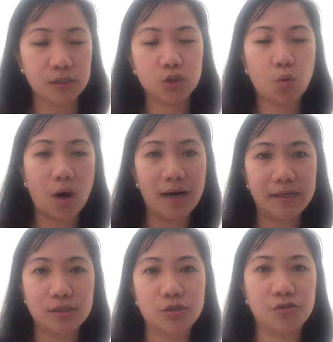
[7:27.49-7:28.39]

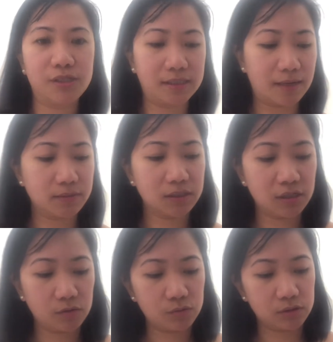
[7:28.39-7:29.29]
twice or 3 times. So, they
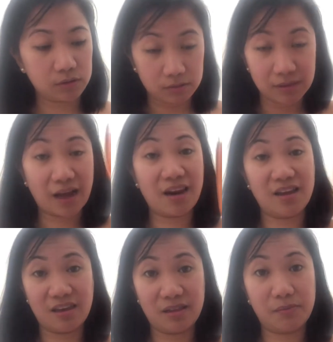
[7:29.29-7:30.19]

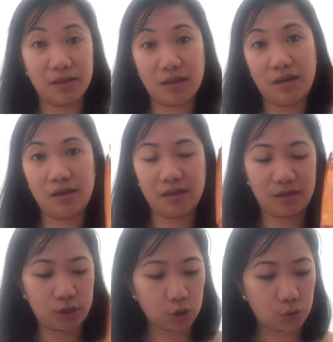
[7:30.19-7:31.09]
nakalagay naman talaga
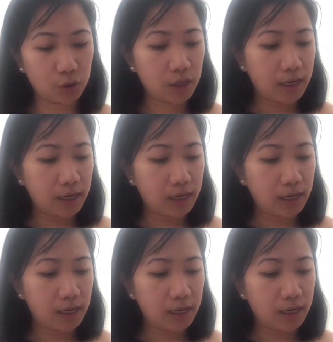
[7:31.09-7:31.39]
dito.